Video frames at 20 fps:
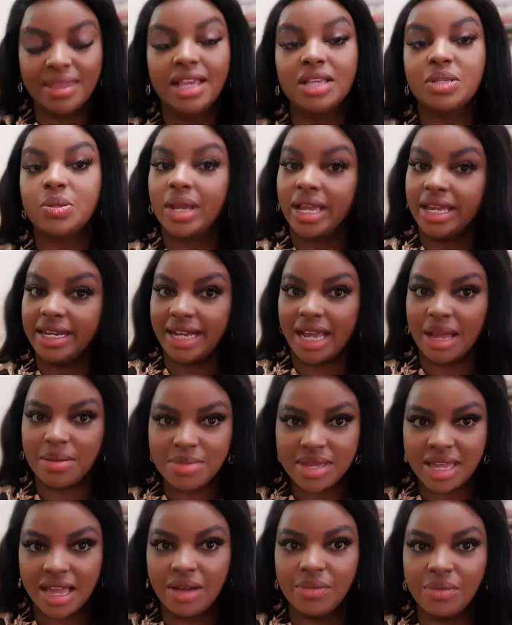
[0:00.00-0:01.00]
So I can come
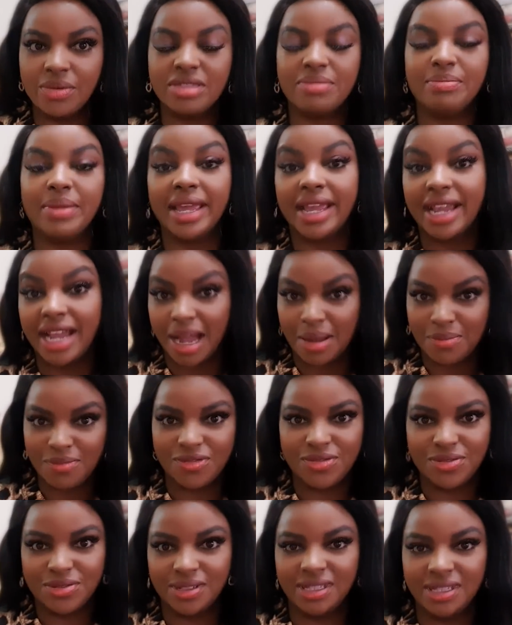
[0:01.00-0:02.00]
here with my cup
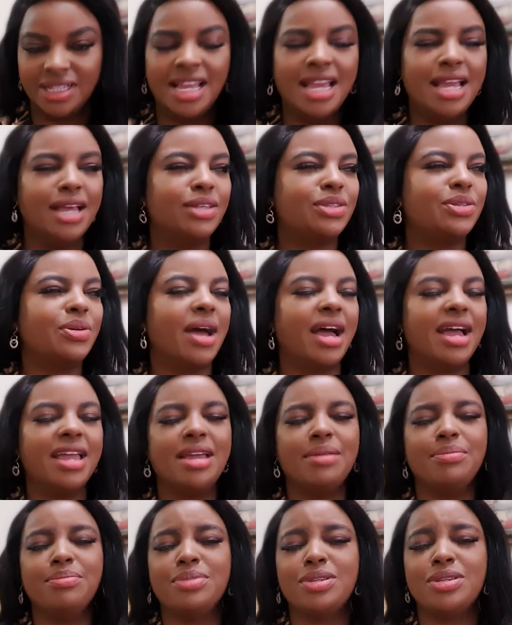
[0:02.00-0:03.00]
full. So I
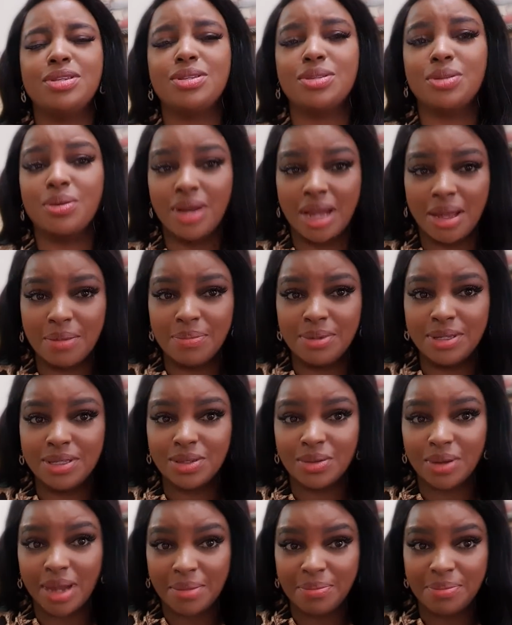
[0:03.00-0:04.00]
am so happy,
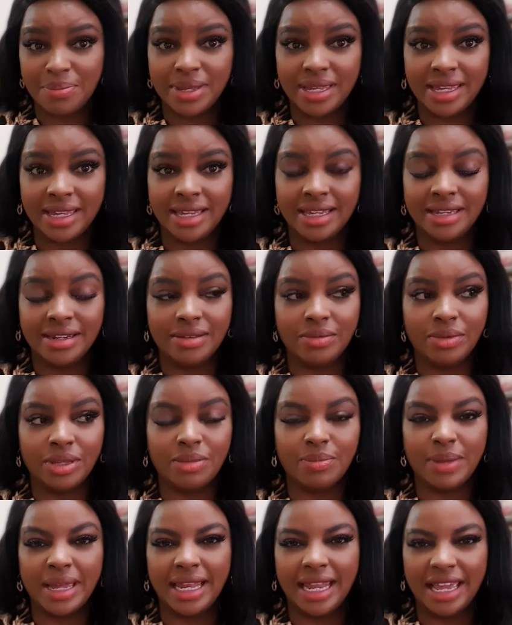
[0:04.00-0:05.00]
so happy in, with
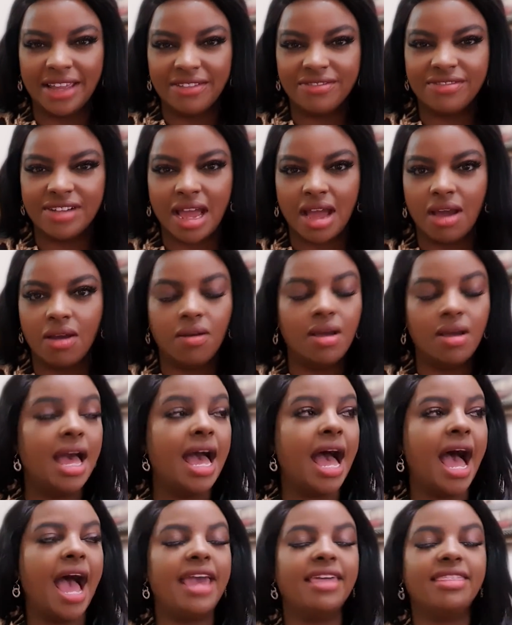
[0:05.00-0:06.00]
my life now.
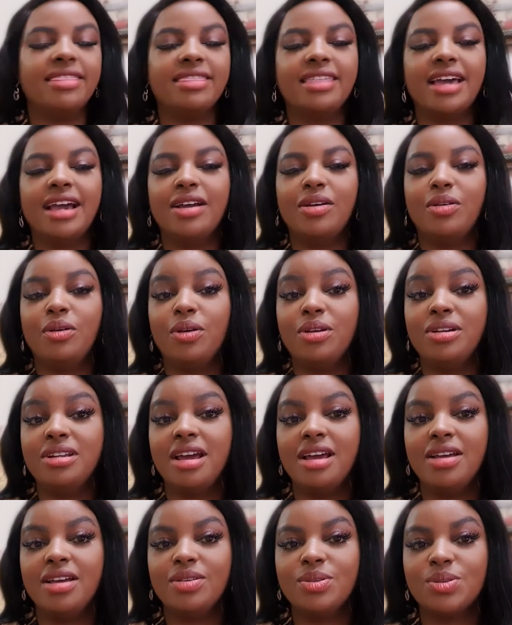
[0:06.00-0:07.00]
I thank God
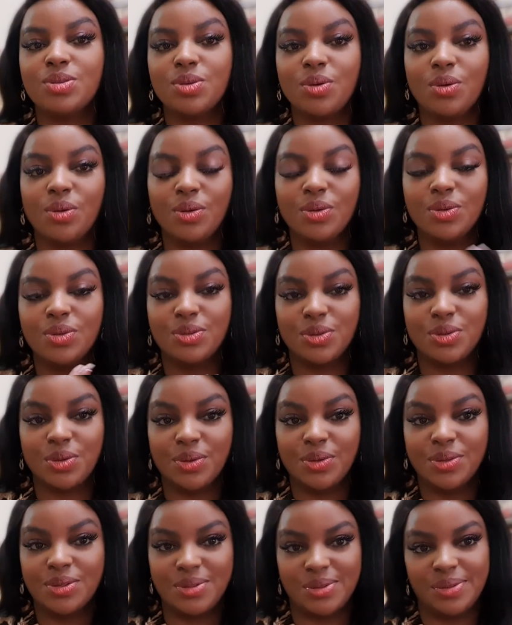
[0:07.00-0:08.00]
so,
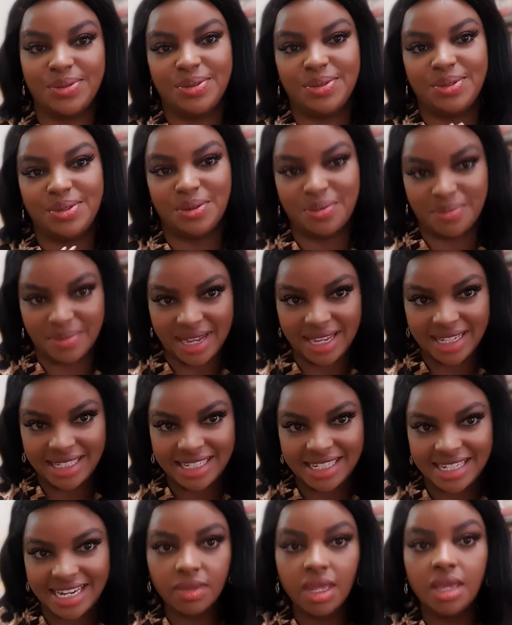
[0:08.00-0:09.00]
so, so, so
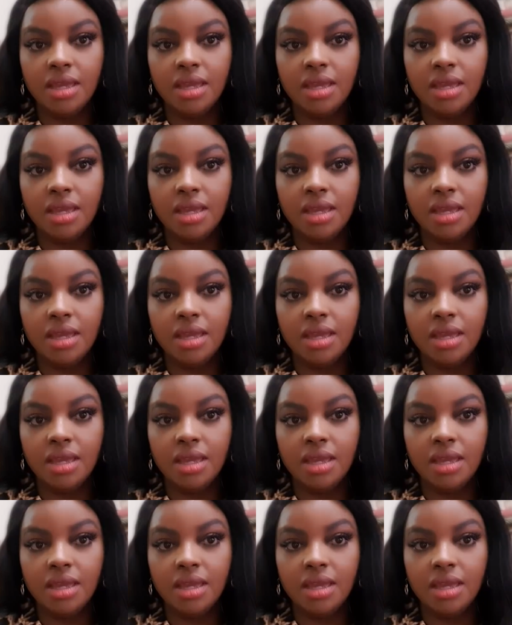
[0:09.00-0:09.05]
much.